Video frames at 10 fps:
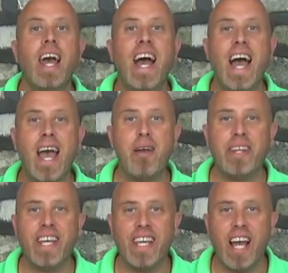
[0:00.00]

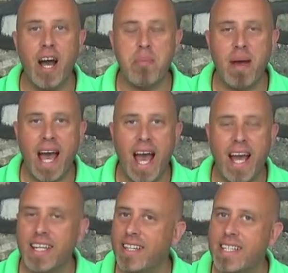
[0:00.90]
Howdy, I'm Matt,
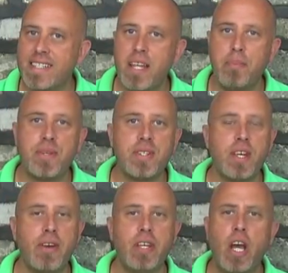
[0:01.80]
and in this
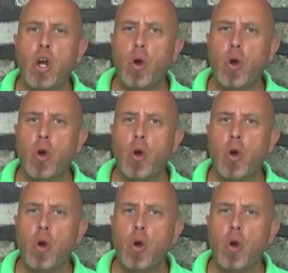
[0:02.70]
episode,